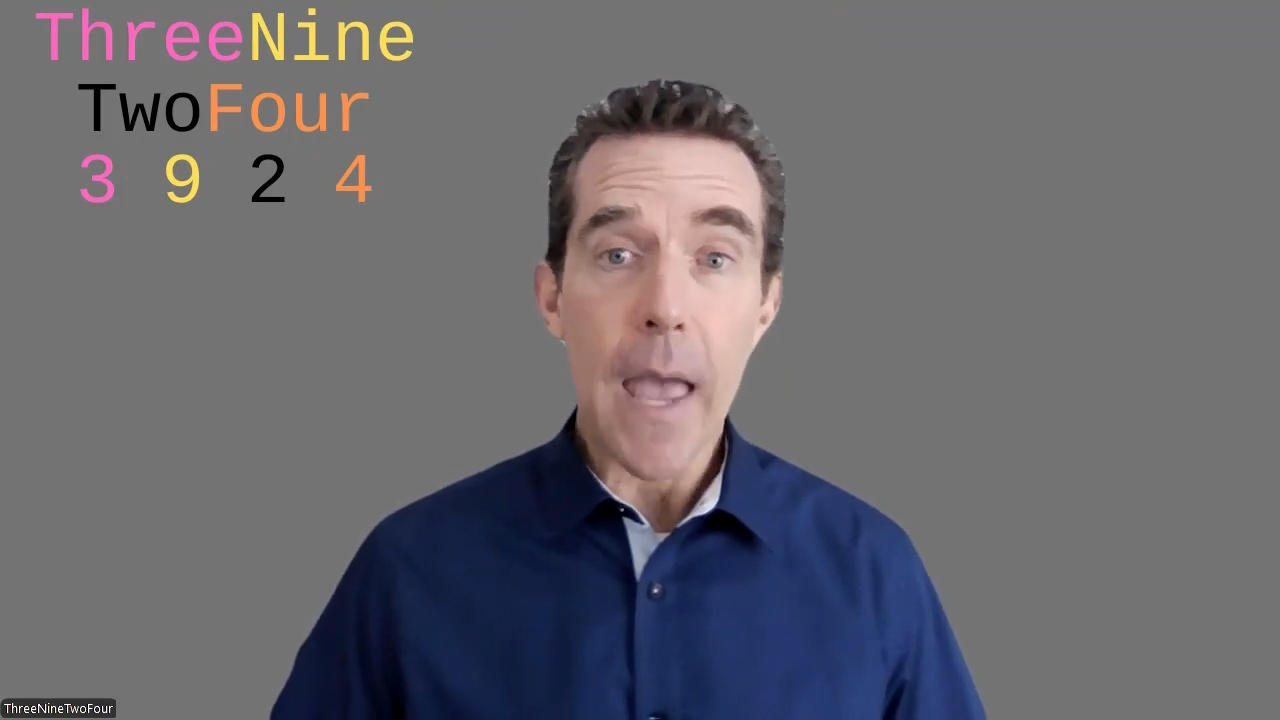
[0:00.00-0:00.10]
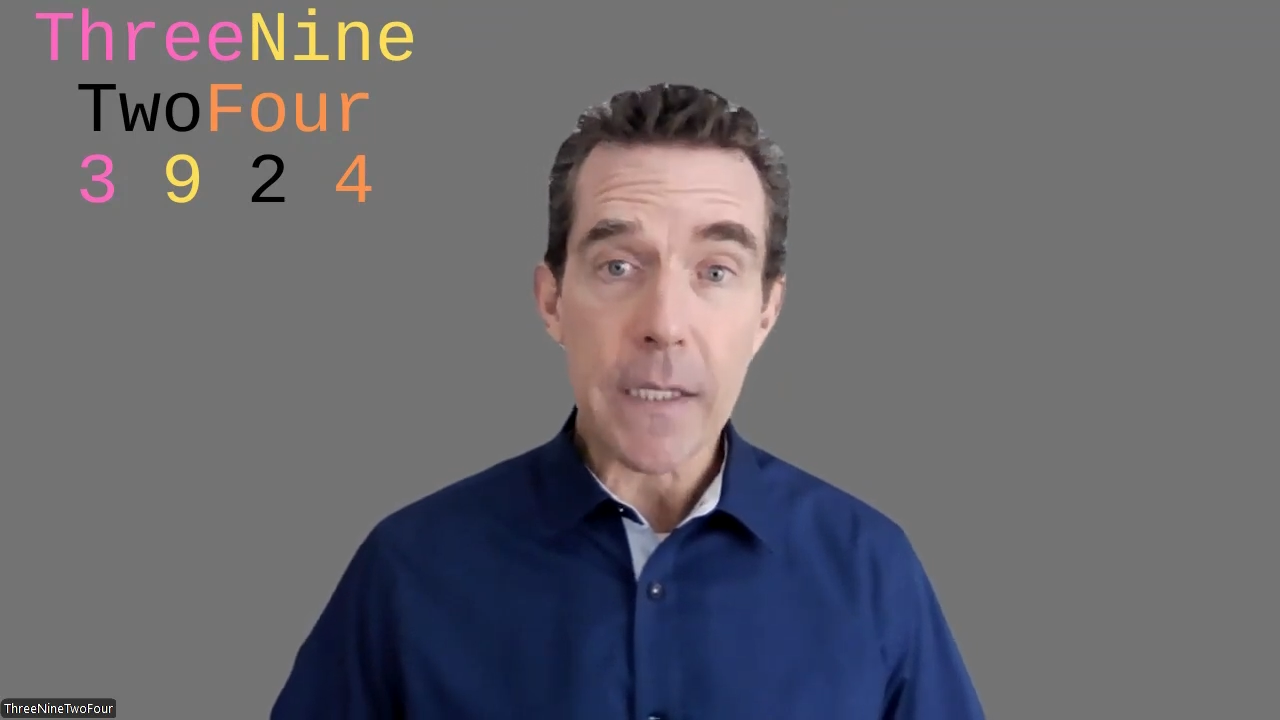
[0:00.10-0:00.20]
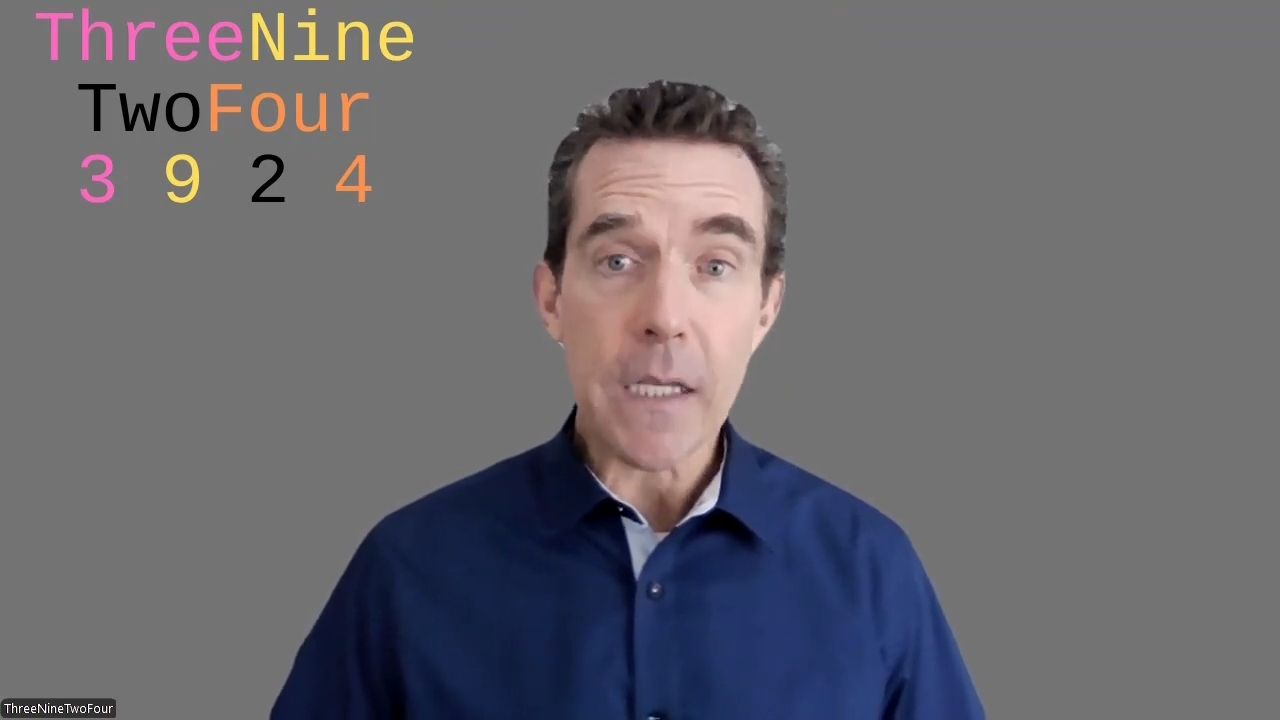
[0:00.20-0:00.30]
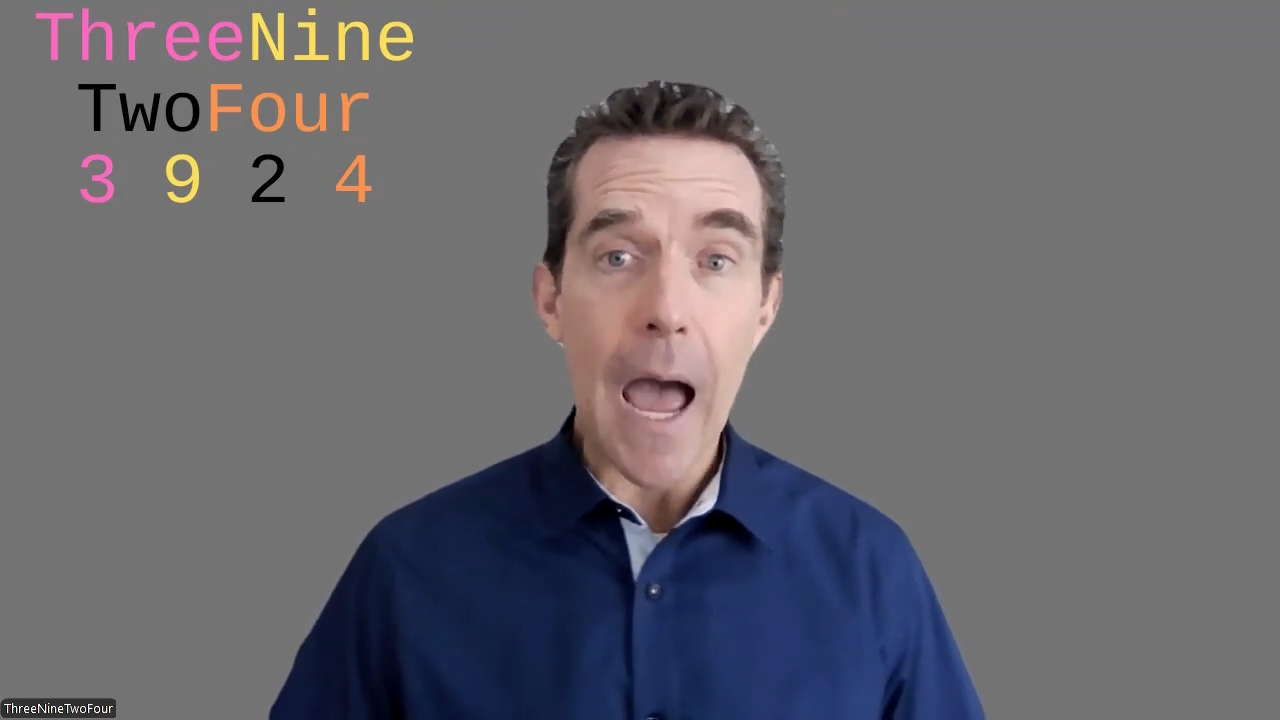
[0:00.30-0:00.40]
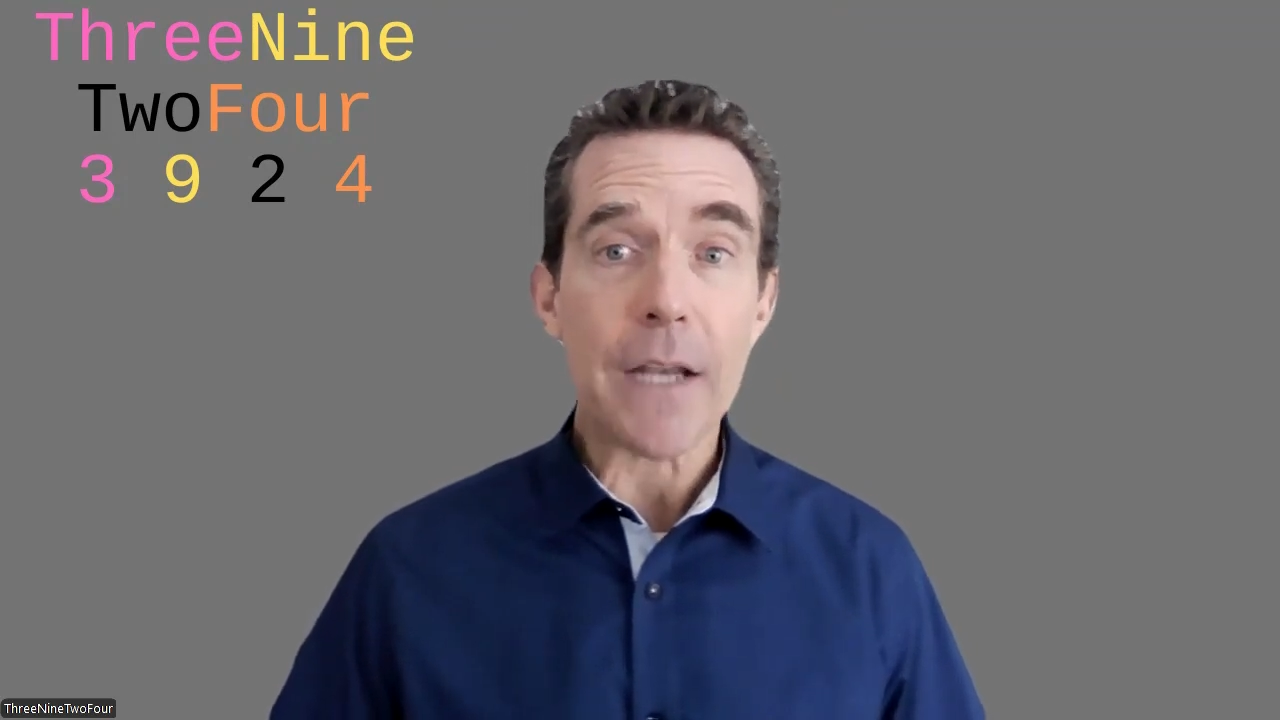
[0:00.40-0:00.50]

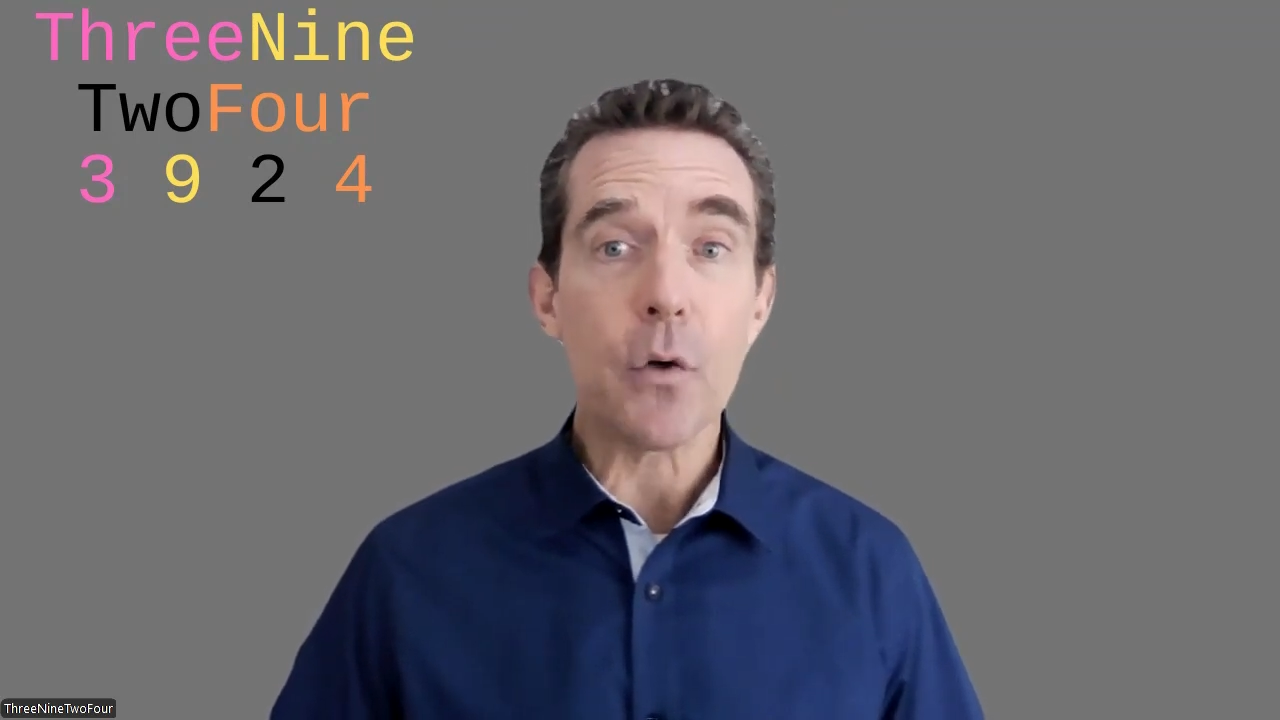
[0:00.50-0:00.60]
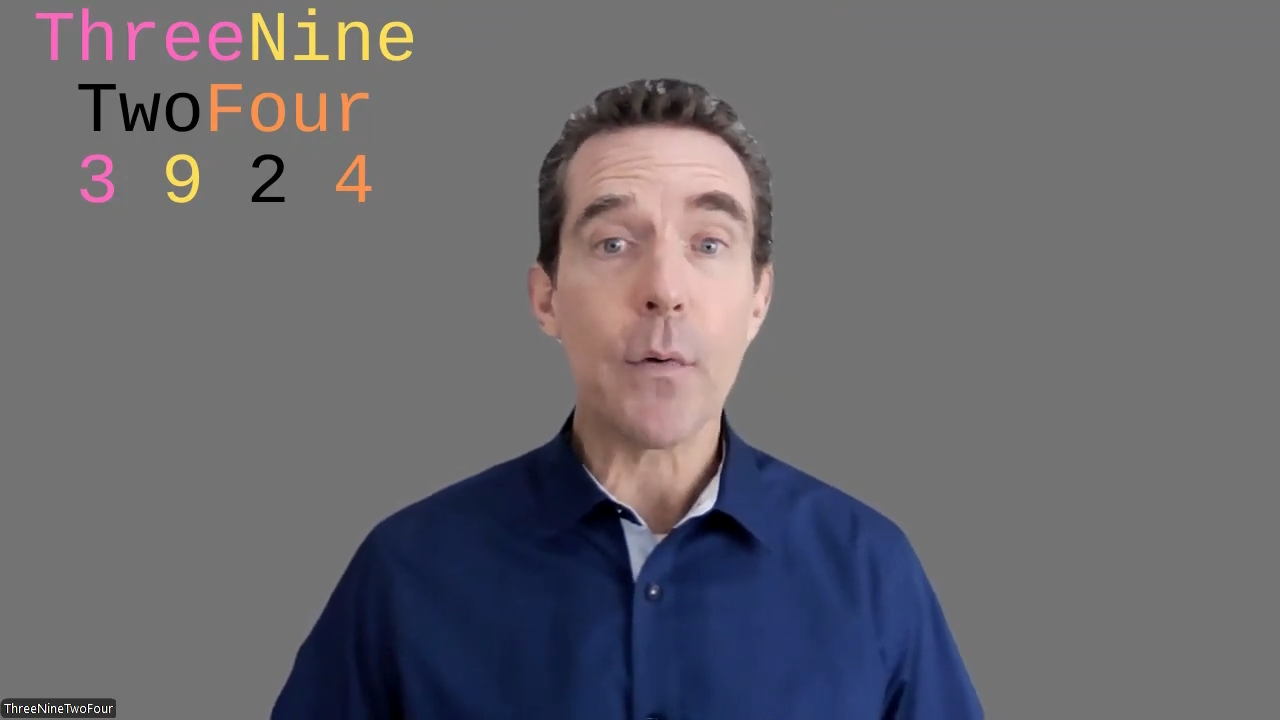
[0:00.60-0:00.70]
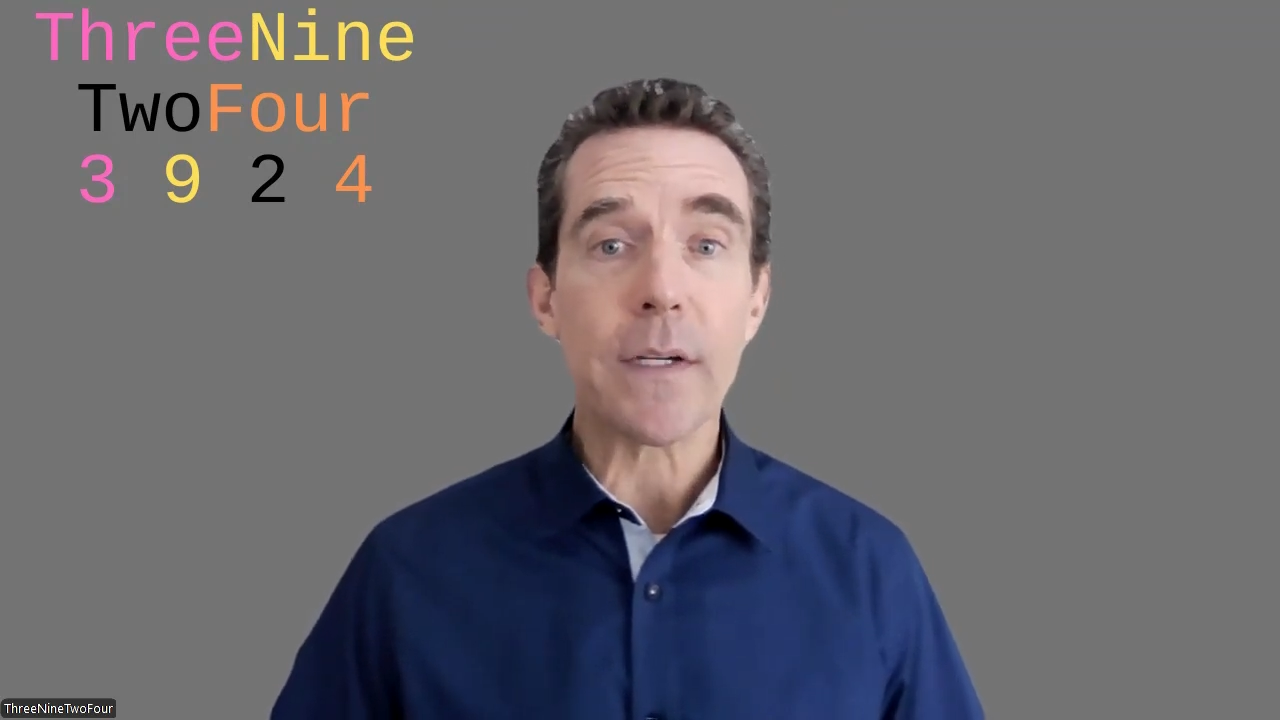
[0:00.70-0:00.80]
and not to